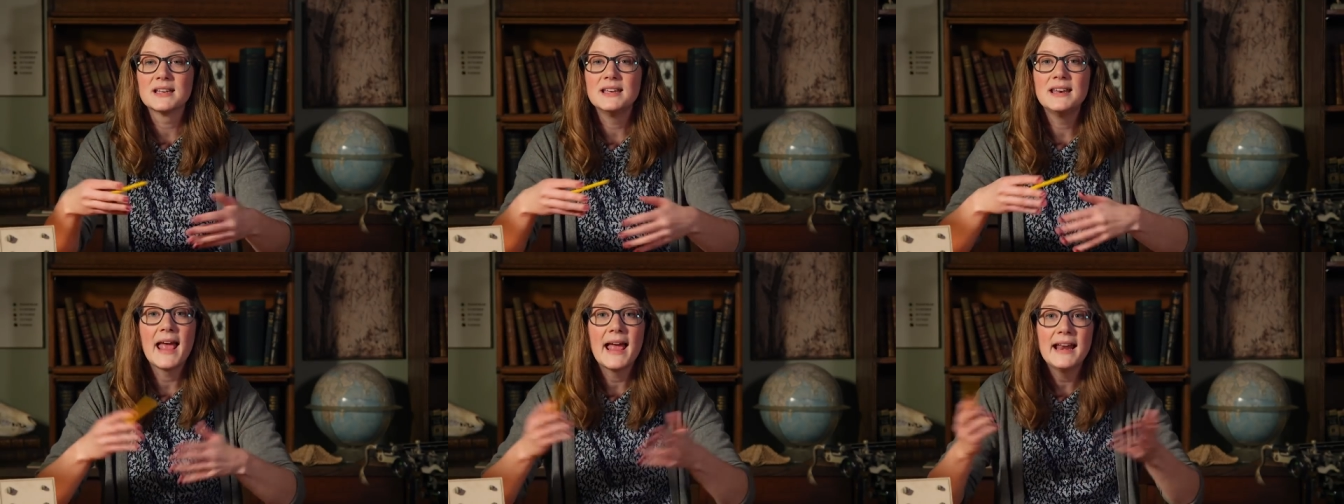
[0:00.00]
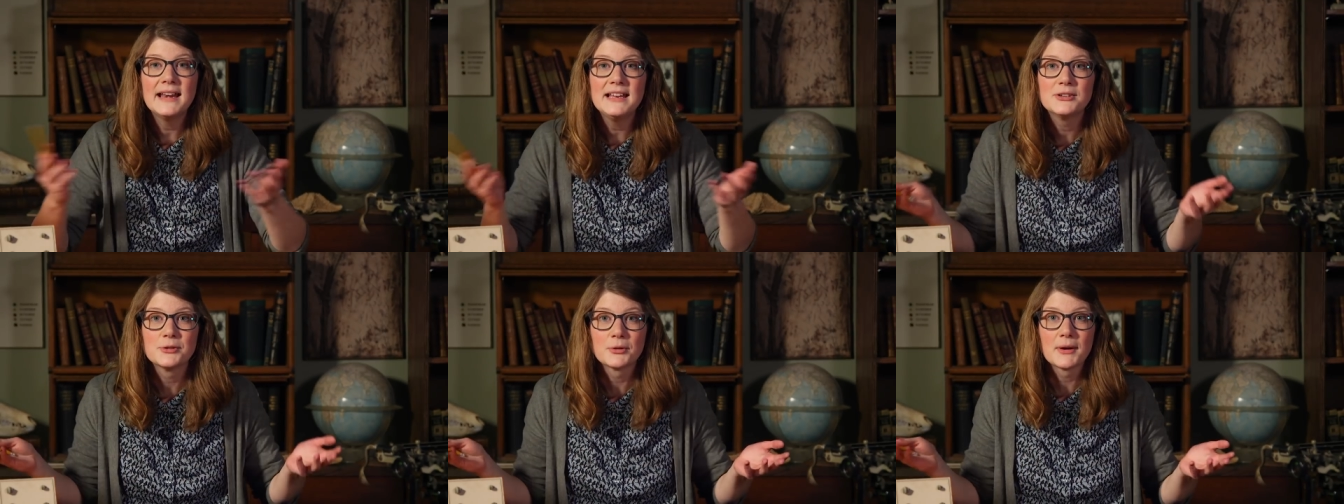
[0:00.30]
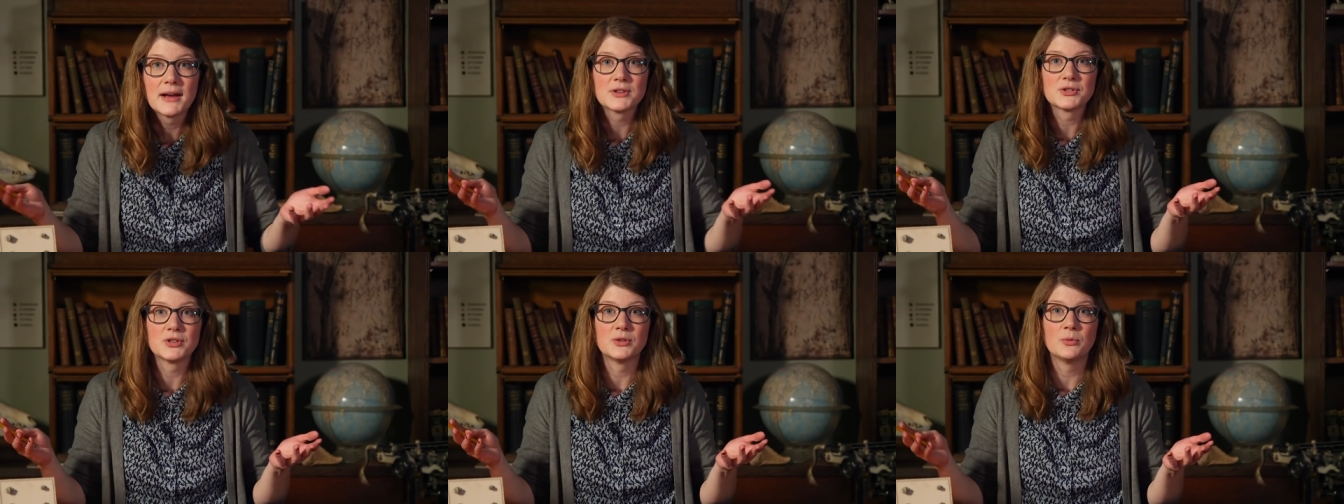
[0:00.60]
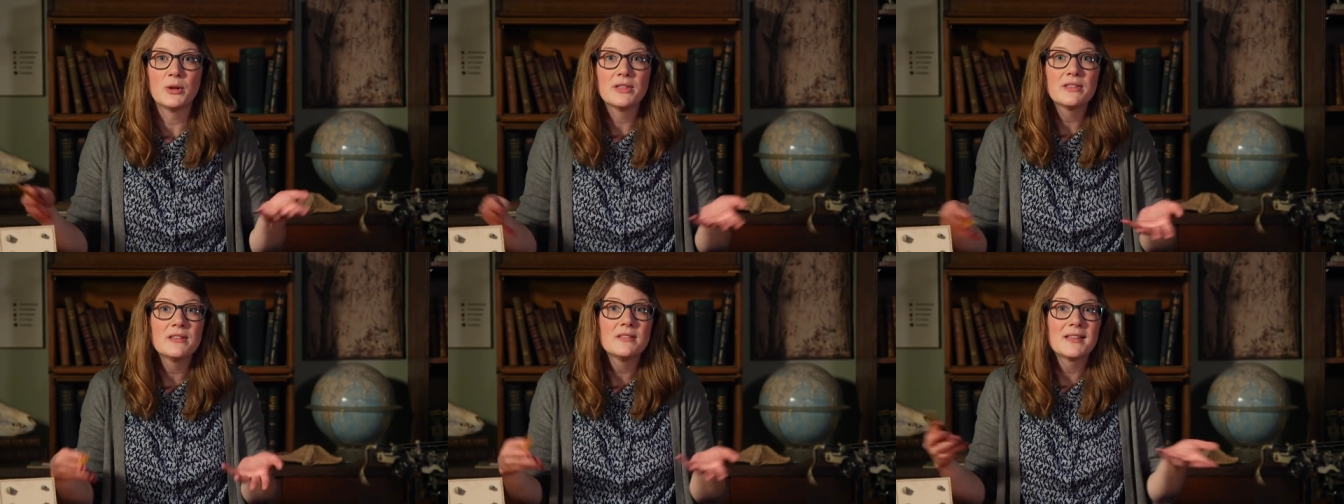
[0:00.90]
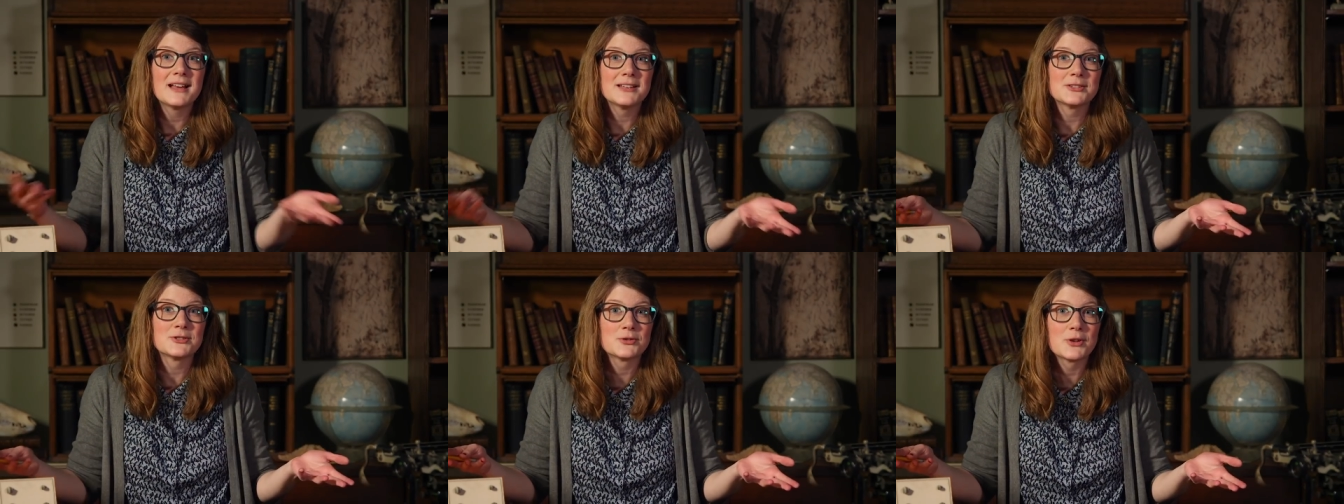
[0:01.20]
in any direction
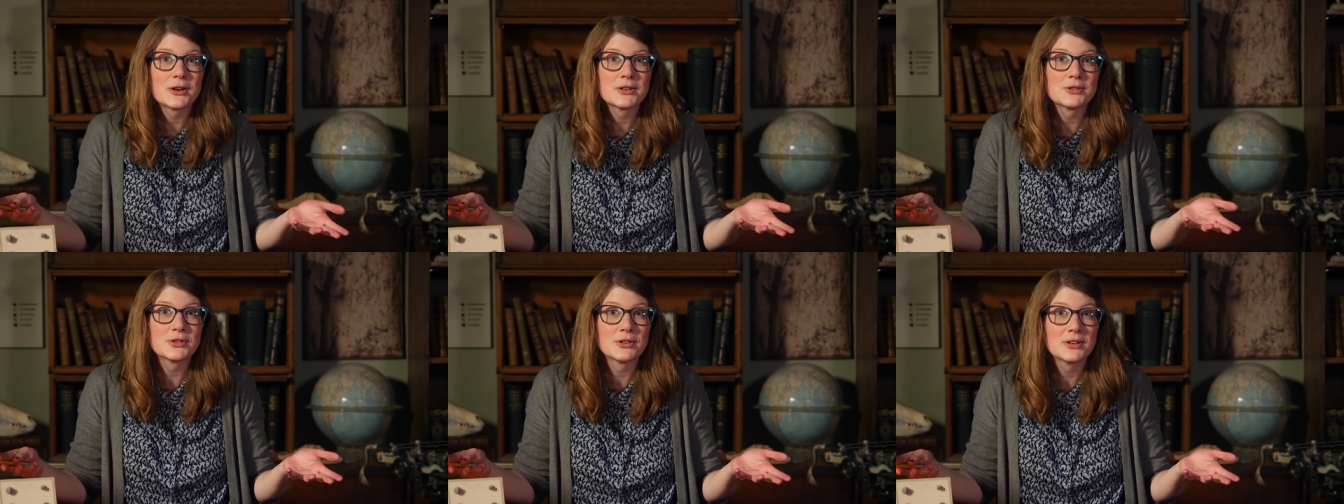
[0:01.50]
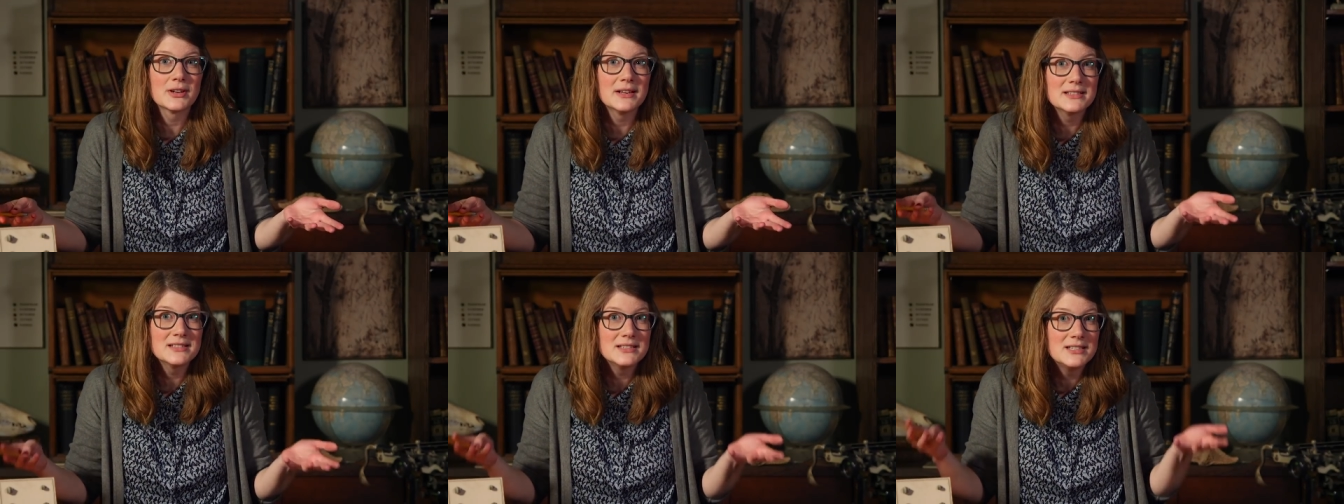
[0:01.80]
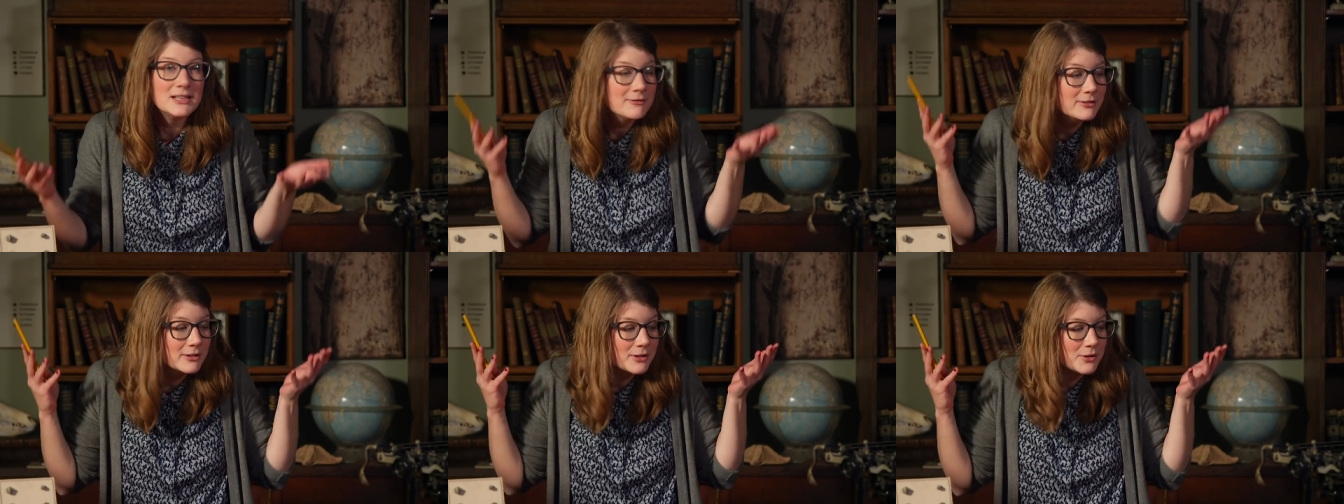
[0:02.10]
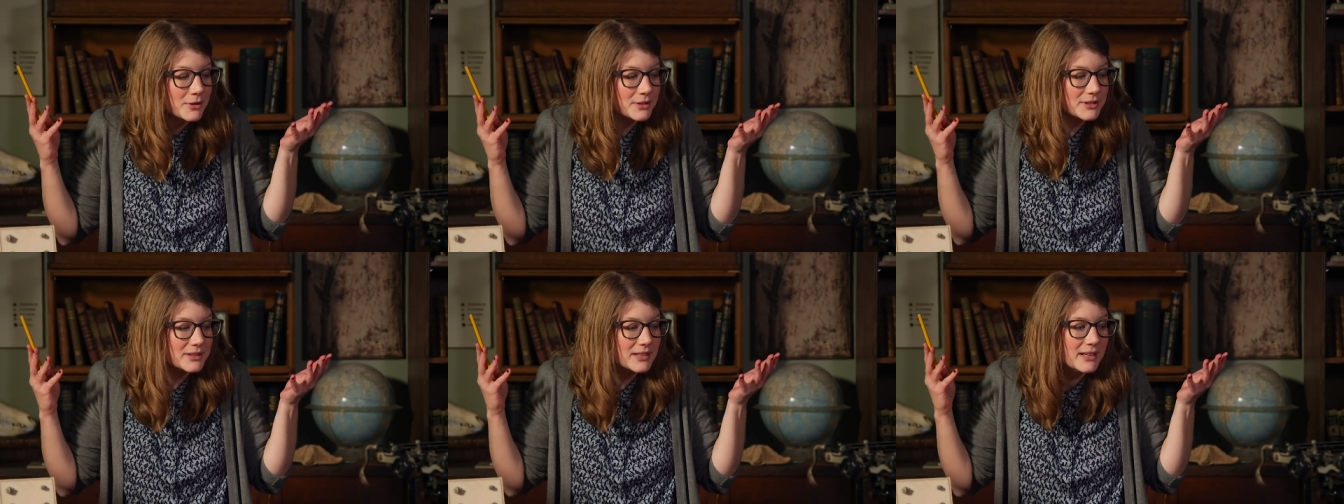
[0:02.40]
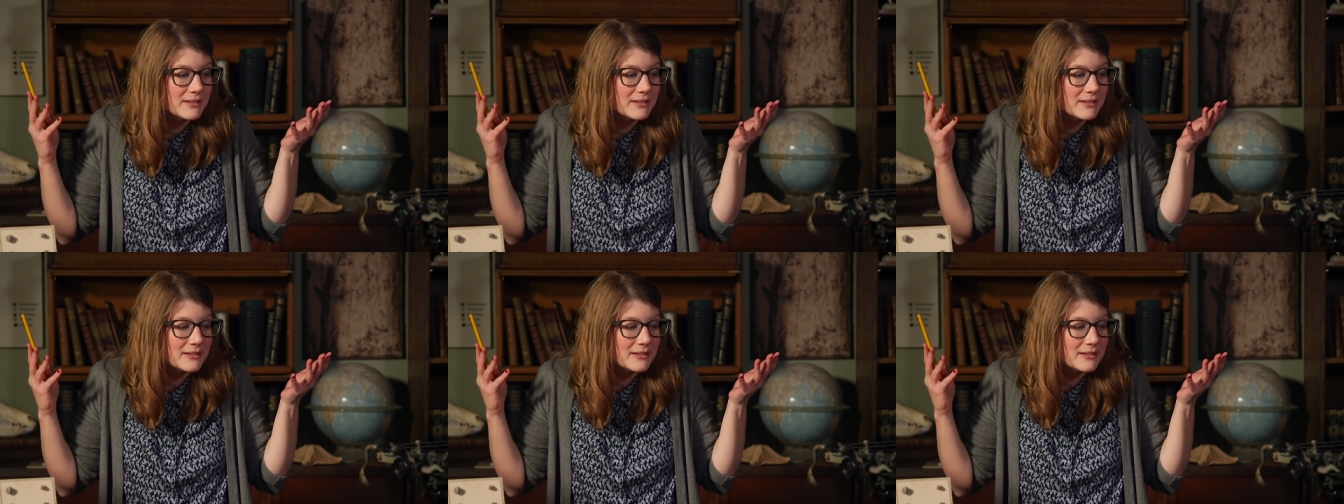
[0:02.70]
within that structure is difficult,